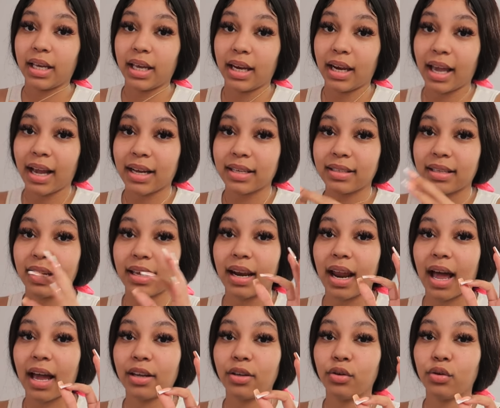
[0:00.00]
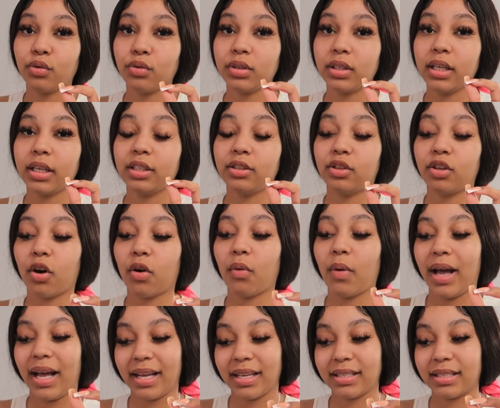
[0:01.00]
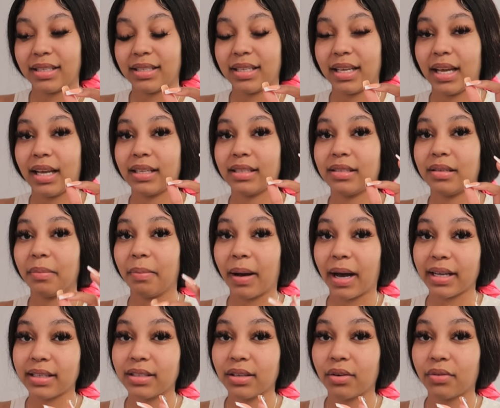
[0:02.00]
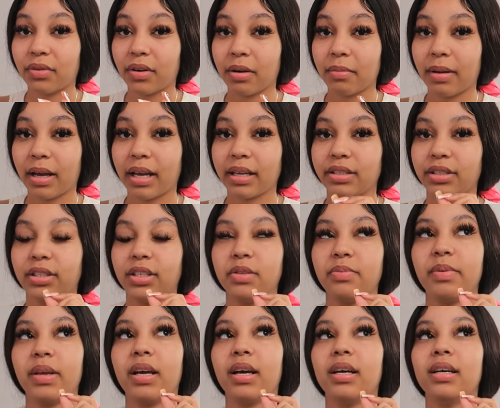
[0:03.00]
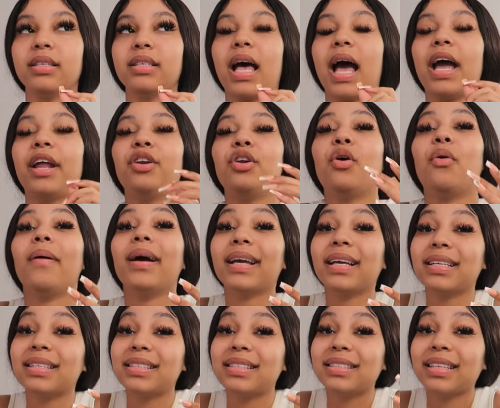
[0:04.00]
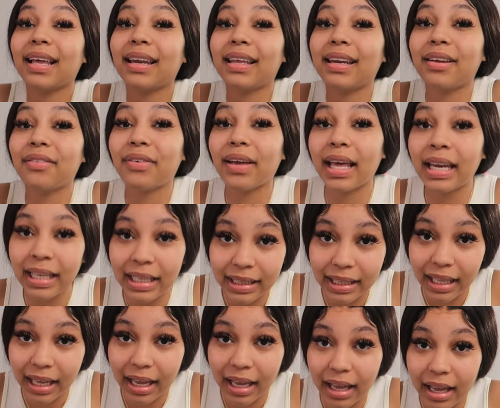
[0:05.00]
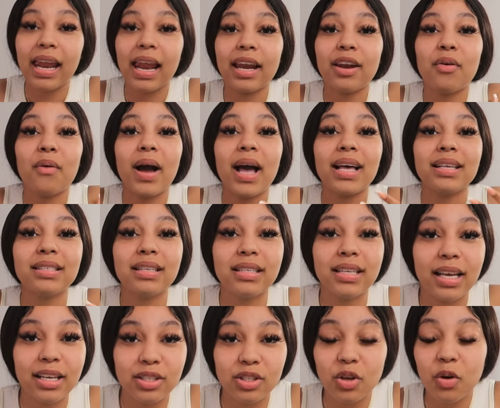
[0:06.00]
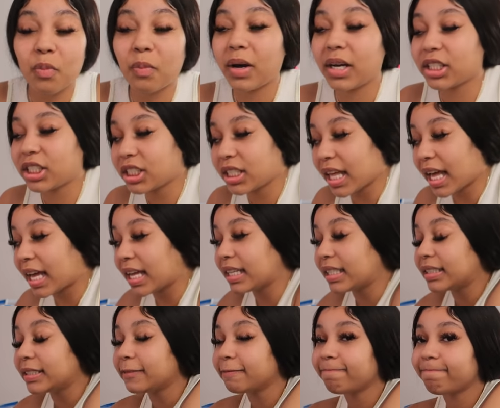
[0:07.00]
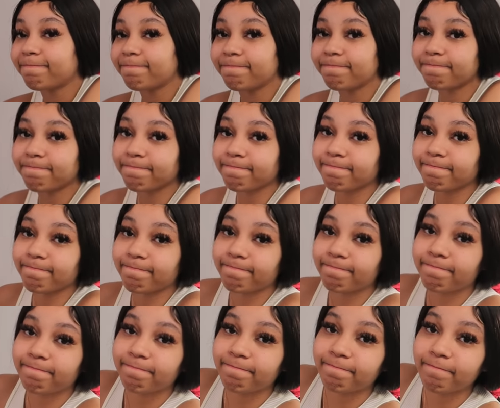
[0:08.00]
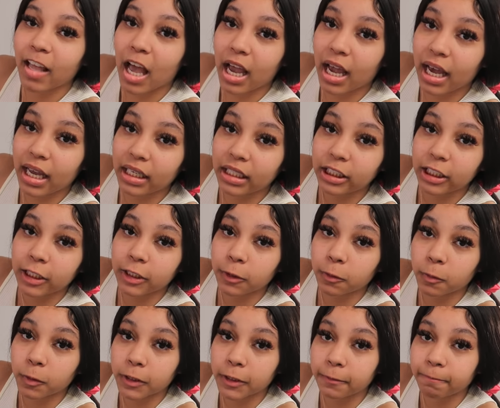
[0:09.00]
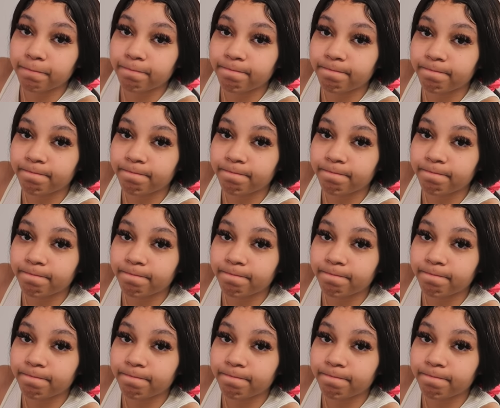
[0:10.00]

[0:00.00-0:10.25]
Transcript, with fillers: again like i said i usually don't hesitate to buy Telfar bags just because i know i can sell it if anything and i don't hesitate so much that i got another one